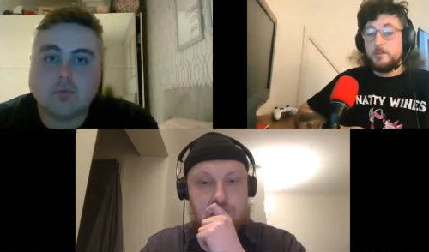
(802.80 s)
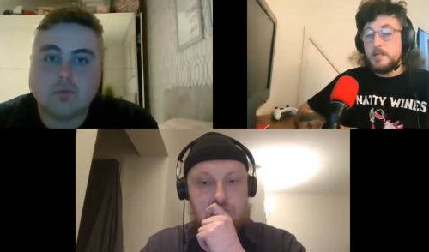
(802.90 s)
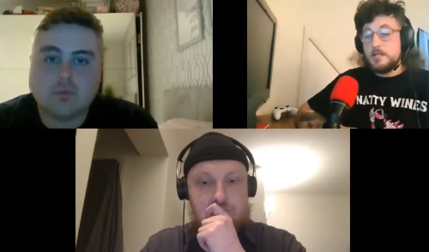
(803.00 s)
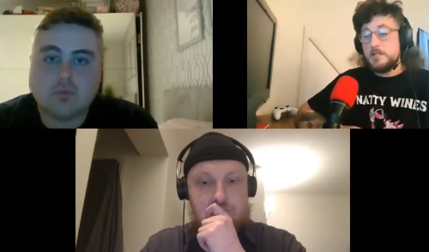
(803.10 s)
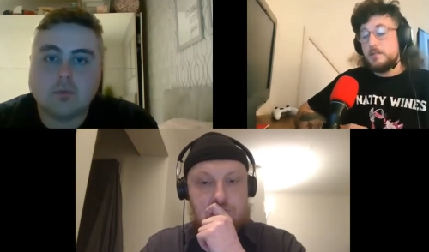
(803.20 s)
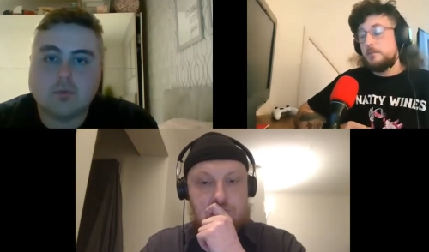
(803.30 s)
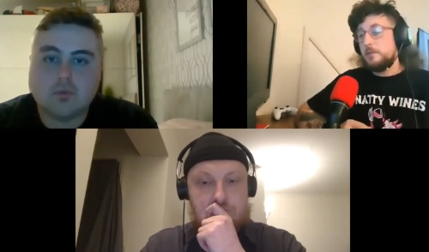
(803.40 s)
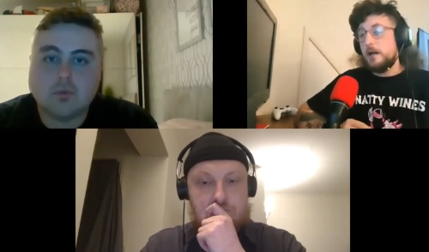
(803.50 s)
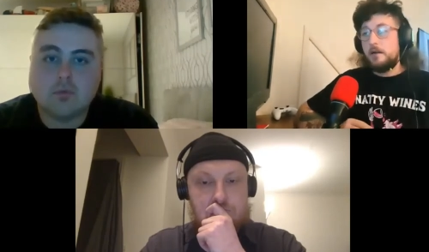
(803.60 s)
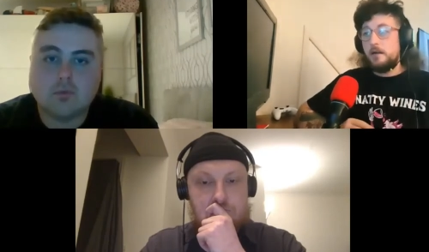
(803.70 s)
Speaker 1: We assume
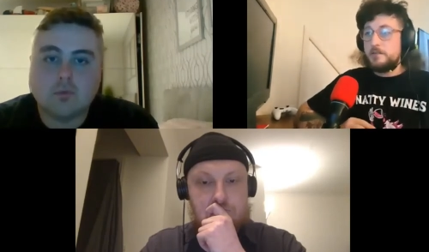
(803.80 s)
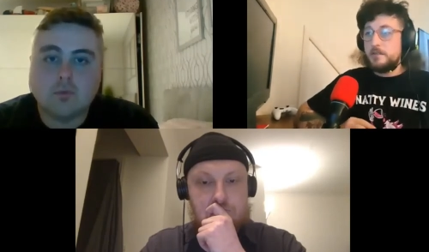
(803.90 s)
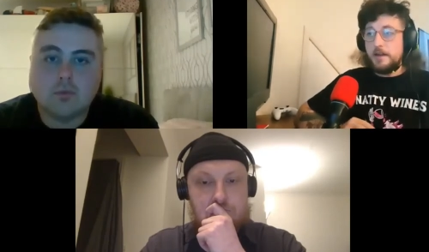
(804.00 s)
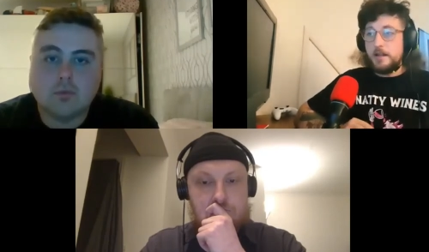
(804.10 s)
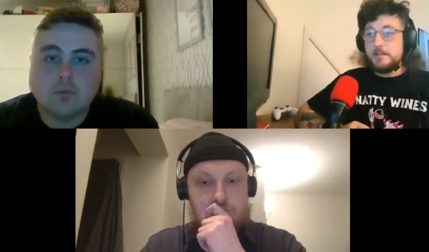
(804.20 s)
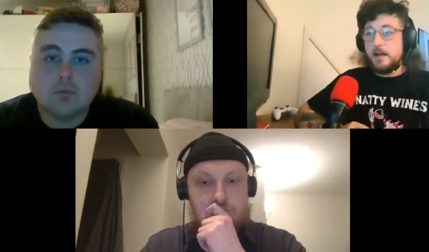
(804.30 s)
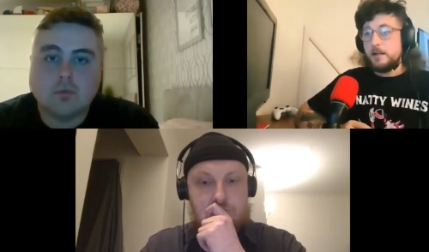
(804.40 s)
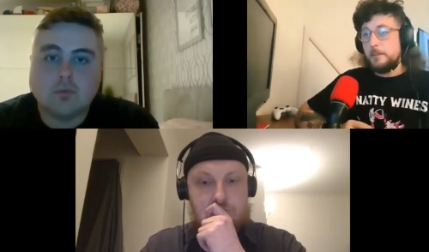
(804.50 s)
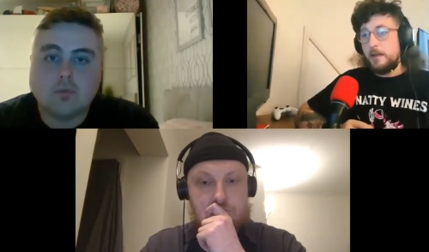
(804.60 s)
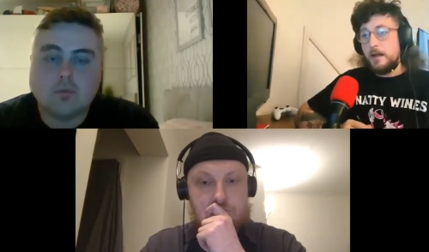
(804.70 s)
that obviously fans aren't
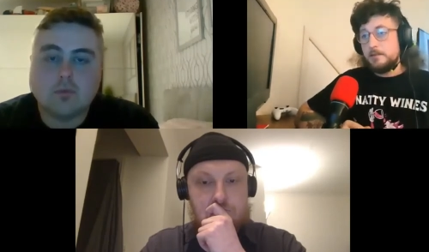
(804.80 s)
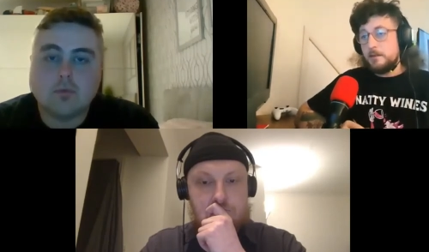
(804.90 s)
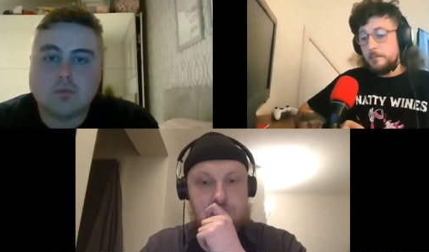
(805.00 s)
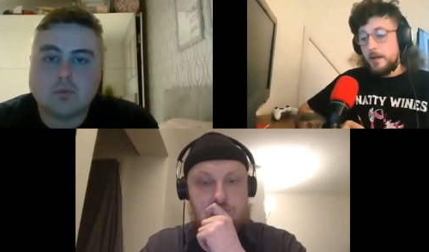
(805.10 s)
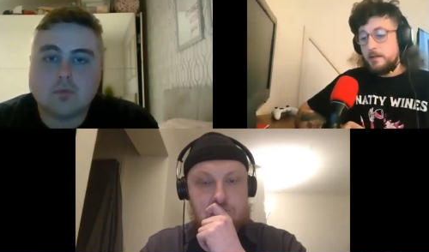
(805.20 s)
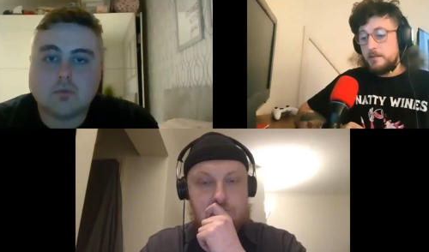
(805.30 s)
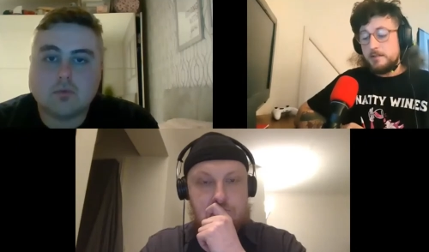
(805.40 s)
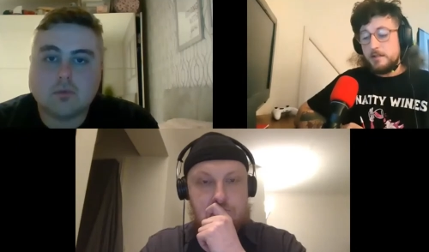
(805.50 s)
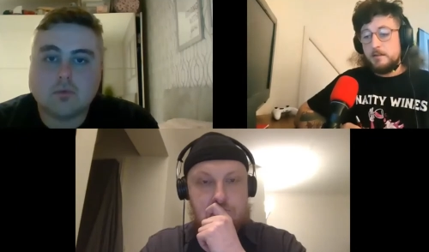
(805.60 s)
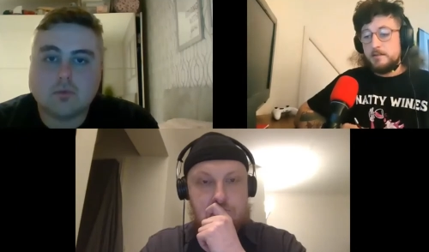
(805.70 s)
going to be there till the end of
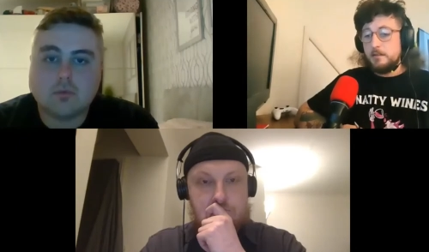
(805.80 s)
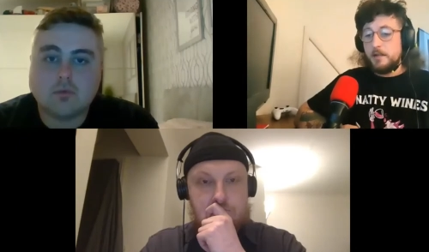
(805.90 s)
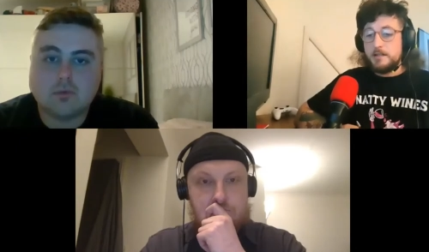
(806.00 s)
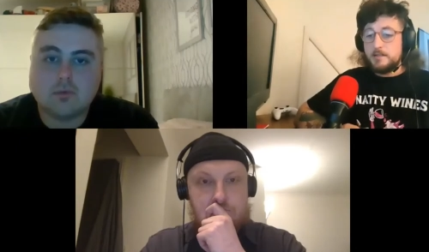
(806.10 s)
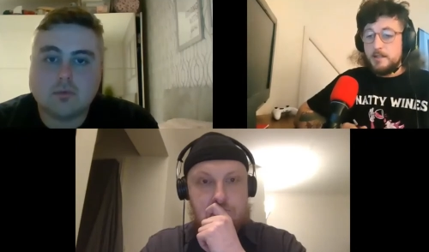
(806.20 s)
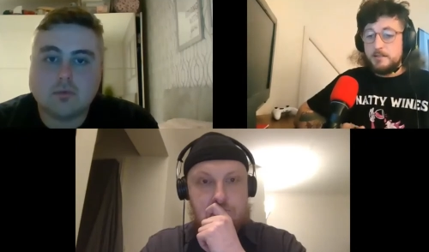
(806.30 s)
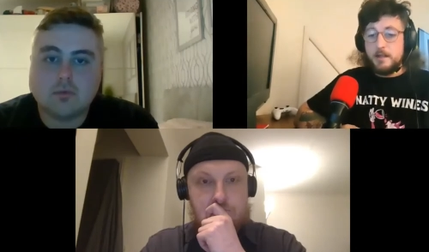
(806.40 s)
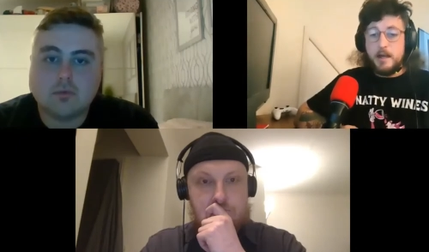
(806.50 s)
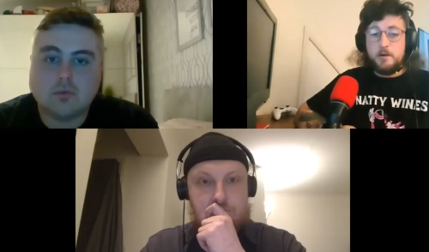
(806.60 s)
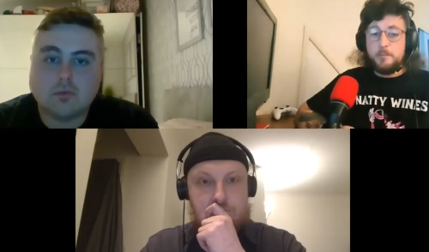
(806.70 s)
the until next season
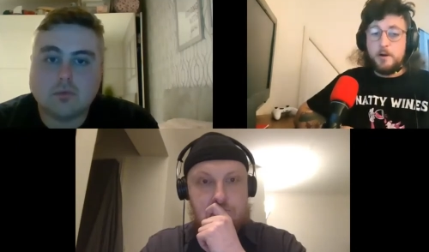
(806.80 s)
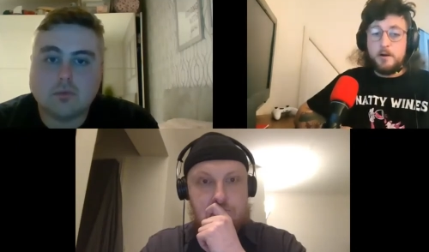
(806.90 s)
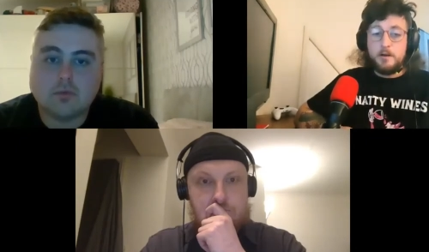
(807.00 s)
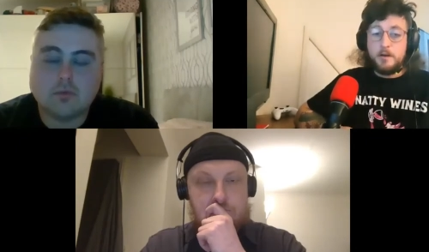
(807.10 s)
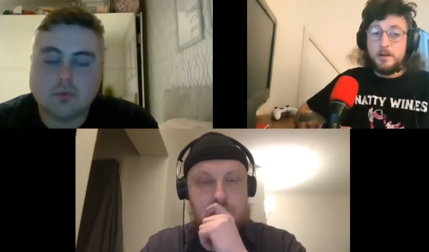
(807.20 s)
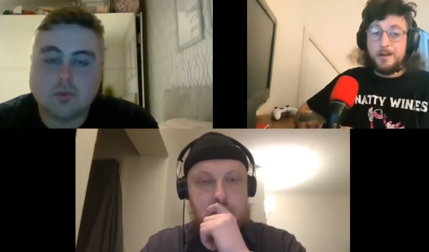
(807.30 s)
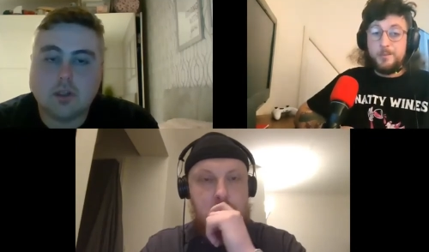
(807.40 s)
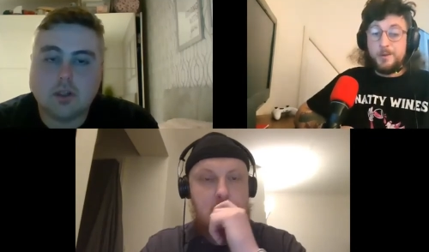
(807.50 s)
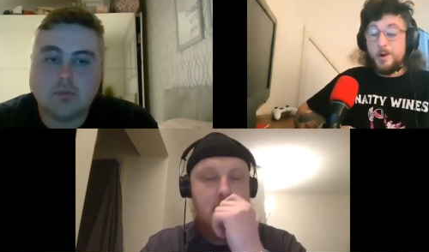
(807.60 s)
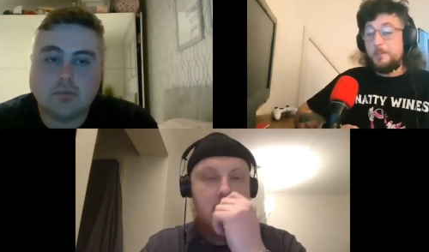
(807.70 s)
now, but
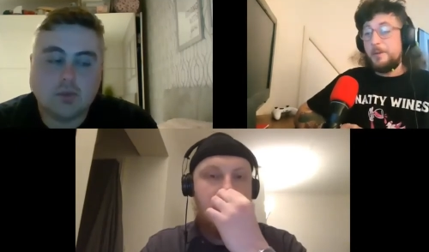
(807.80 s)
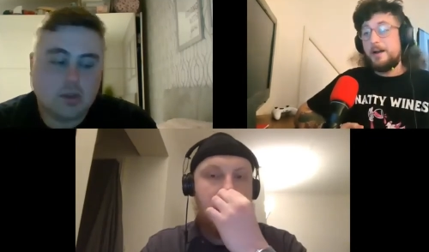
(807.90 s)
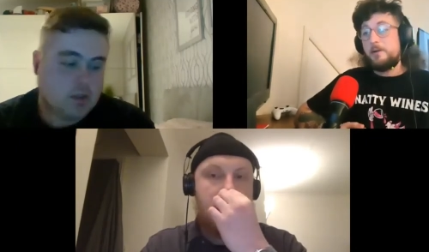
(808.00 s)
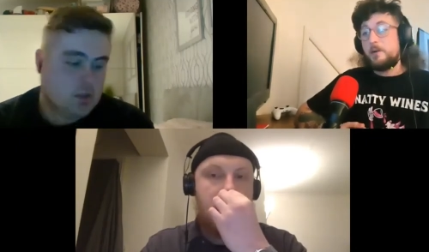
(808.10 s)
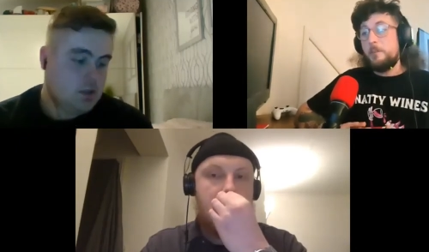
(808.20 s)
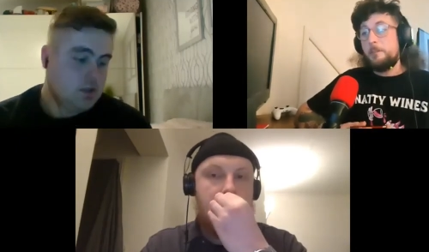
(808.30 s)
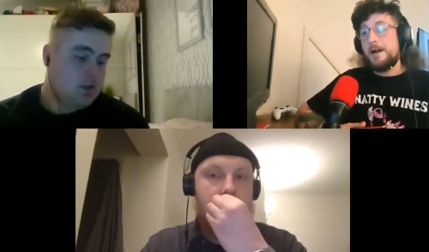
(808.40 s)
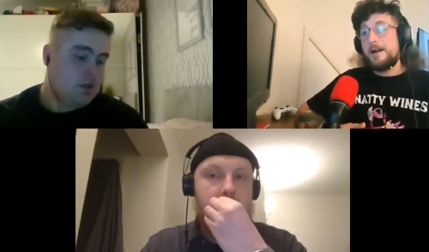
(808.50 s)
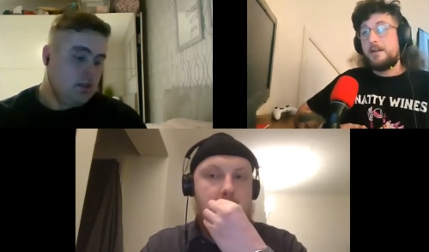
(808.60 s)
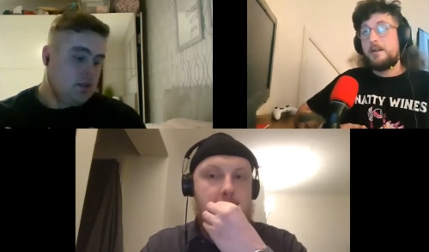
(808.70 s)
we're going back. We're going
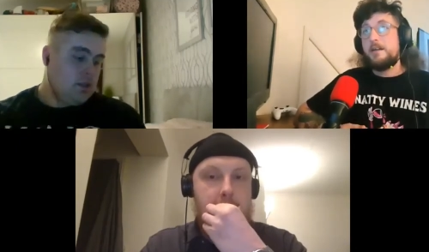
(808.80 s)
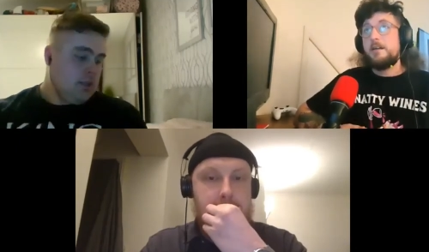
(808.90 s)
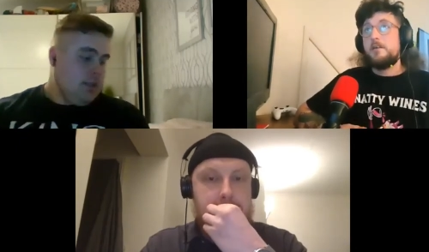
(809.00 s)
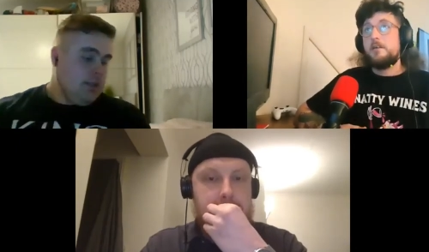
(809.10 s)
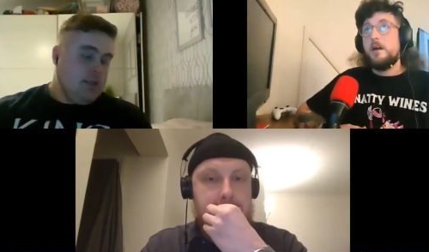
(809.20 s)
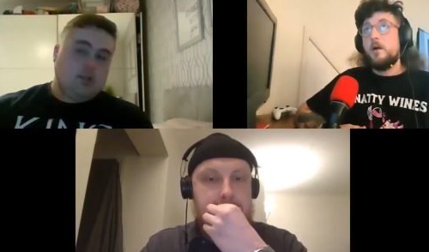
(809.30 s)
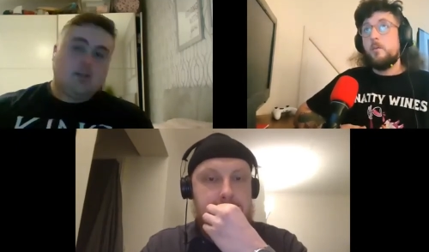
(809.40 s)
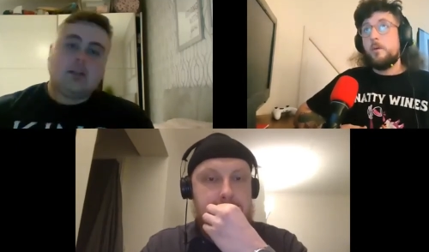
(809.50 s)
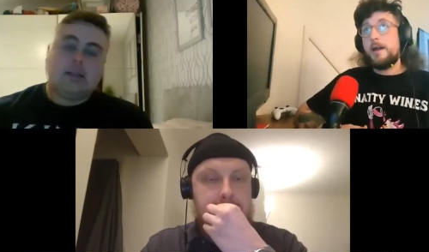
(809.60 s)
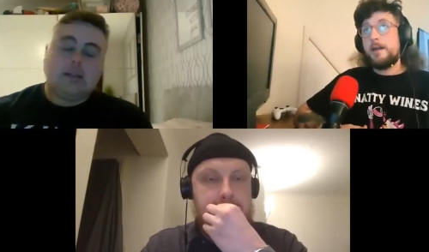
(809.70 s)
back
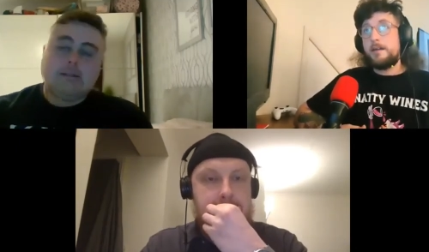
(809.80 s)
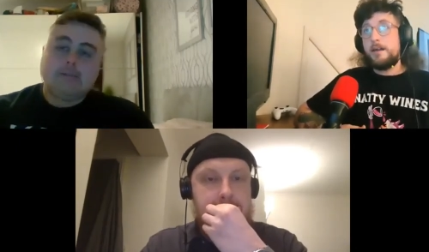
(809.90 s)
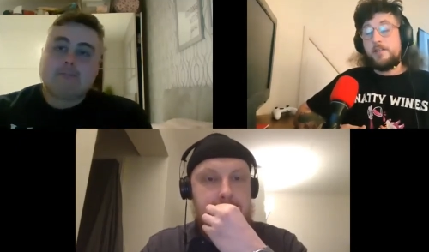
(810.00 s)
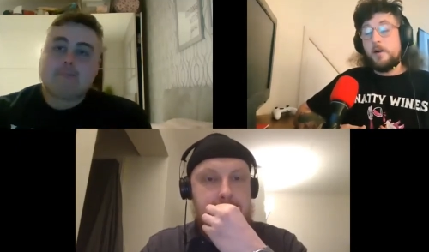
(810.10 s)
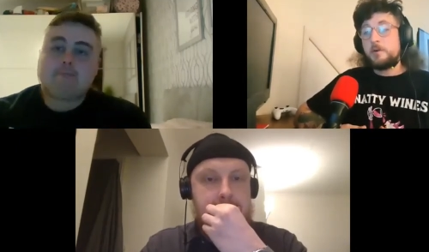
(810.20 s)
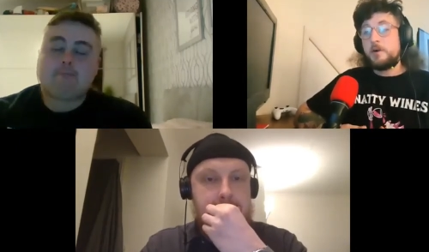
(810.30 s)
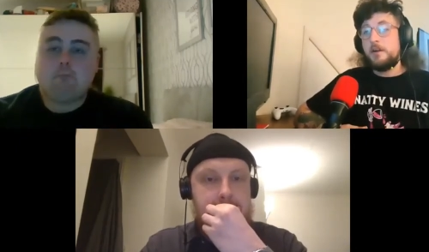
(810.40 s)
away, and if home court